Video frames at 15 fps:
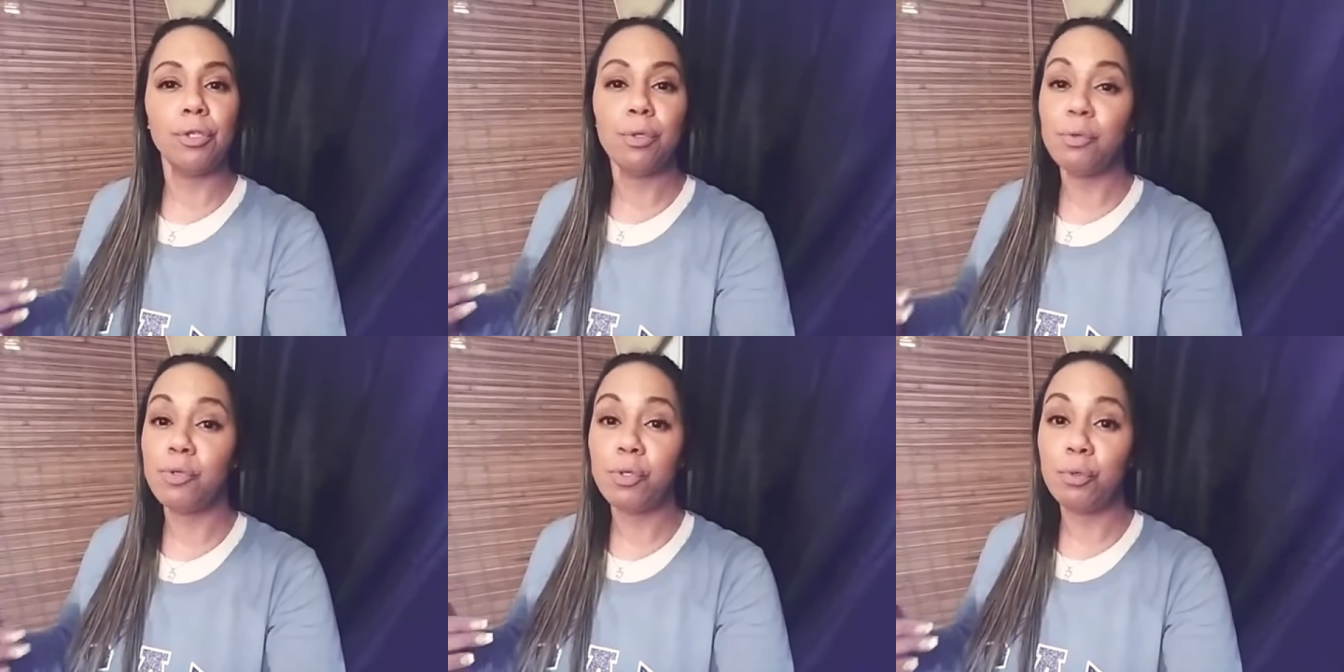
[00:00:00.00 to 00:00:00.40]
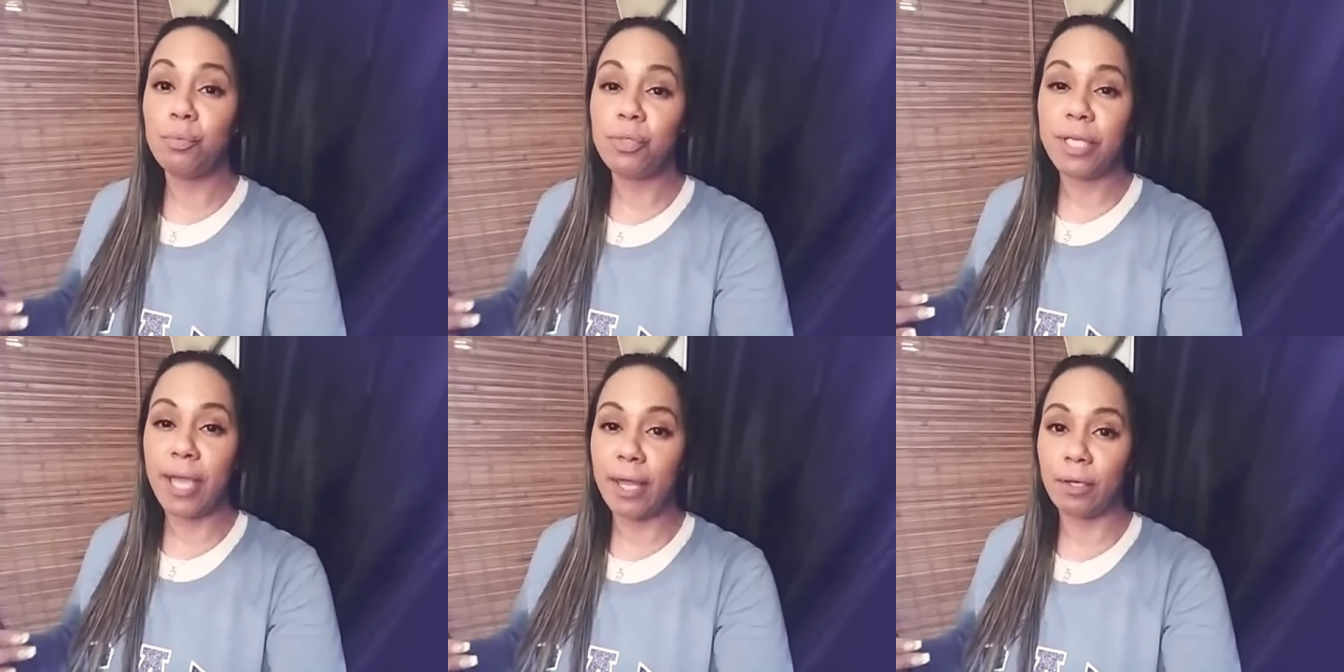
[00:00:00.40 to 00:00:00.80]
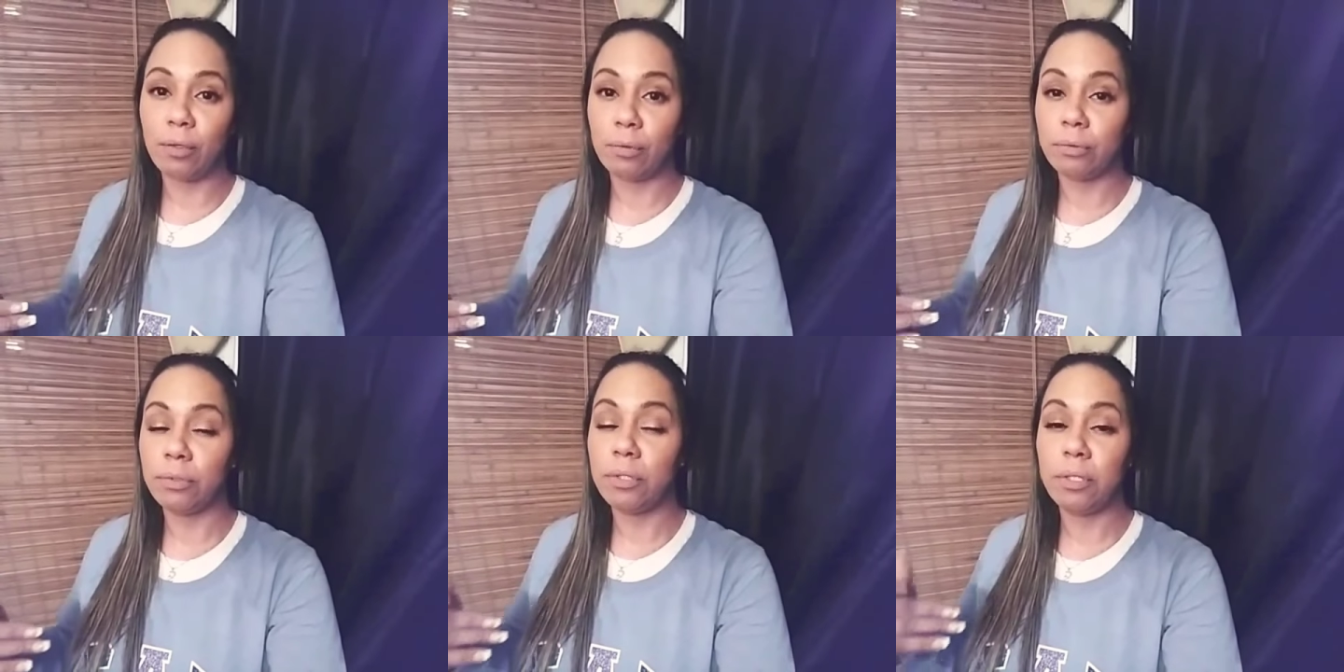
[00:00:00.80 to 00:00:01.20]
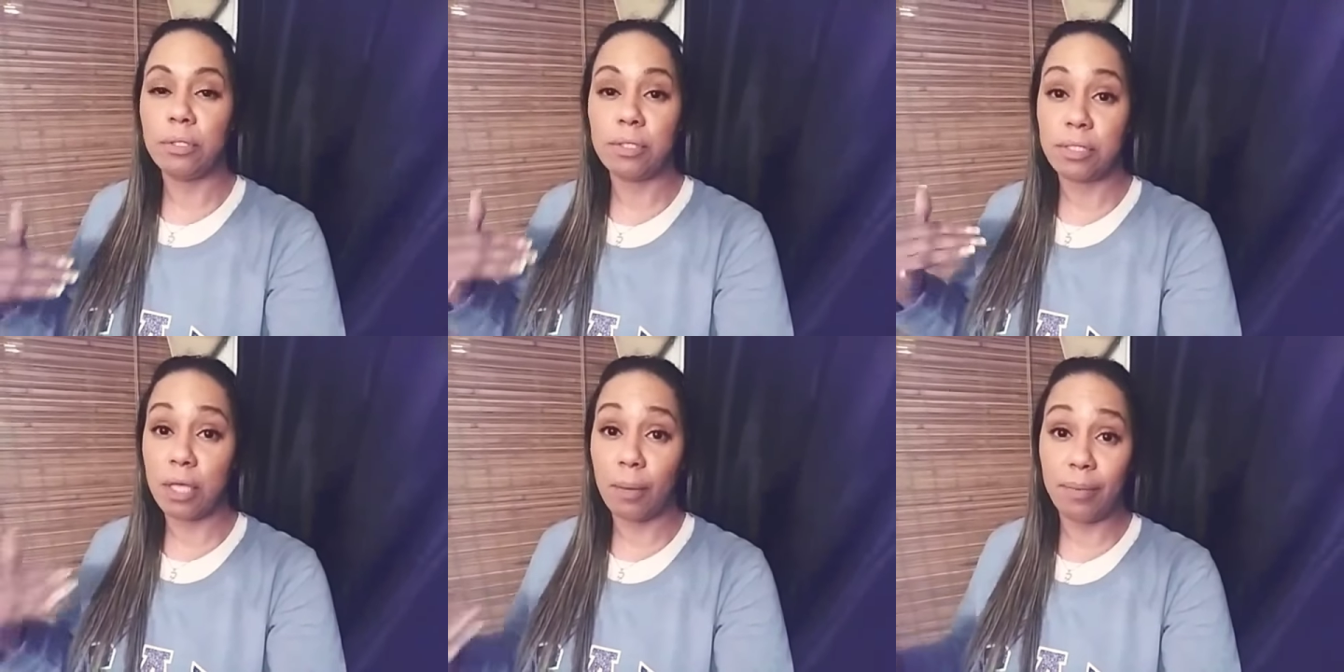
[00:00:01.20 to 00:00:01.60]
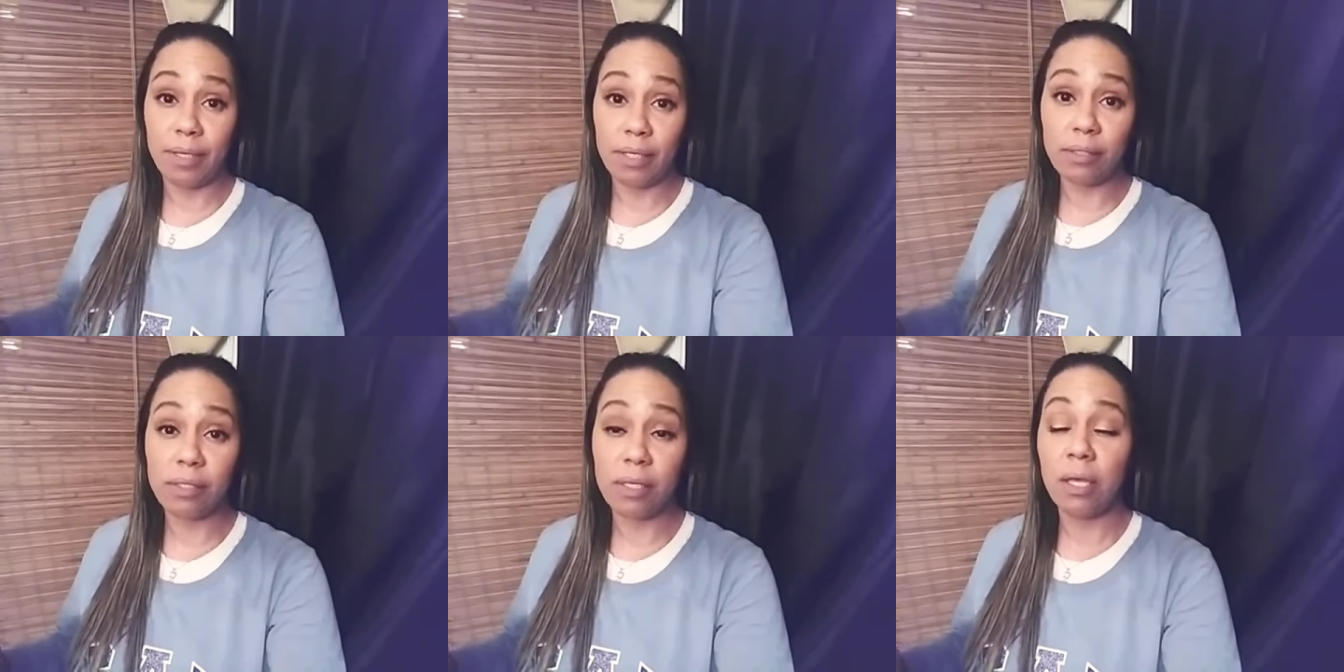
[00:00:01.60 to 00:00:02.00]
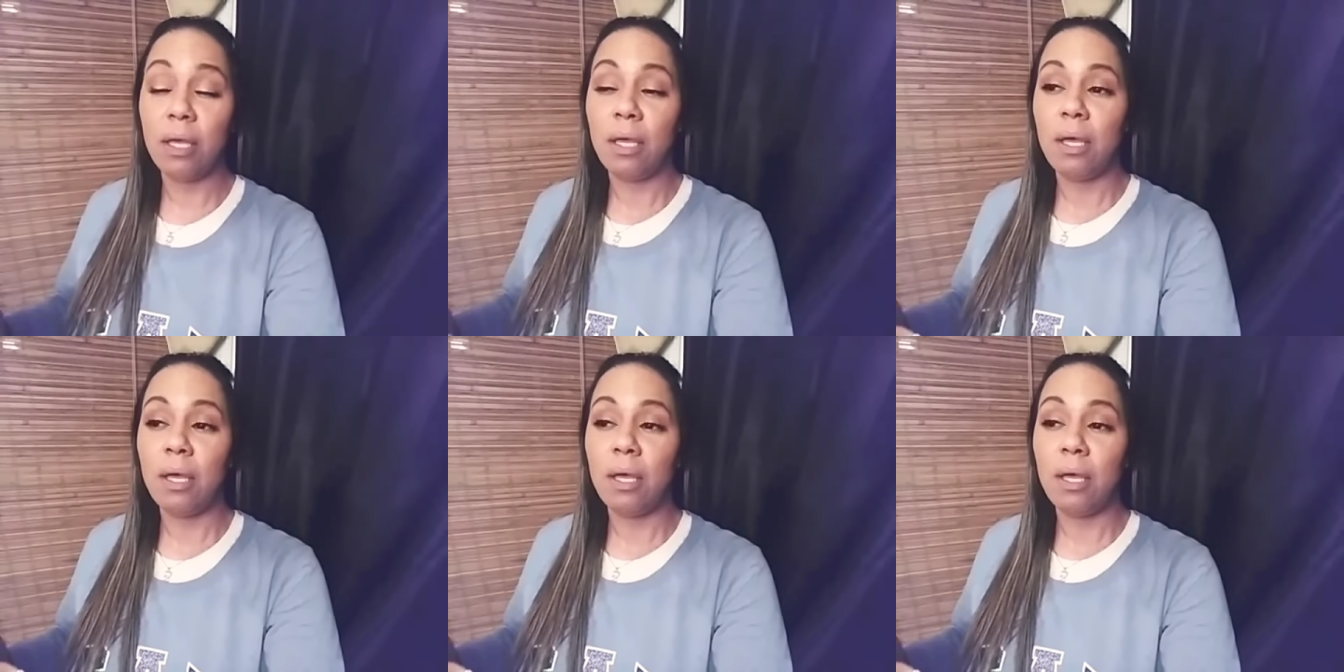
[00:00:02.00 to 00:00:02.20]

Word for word: YouTube channel, Subbies.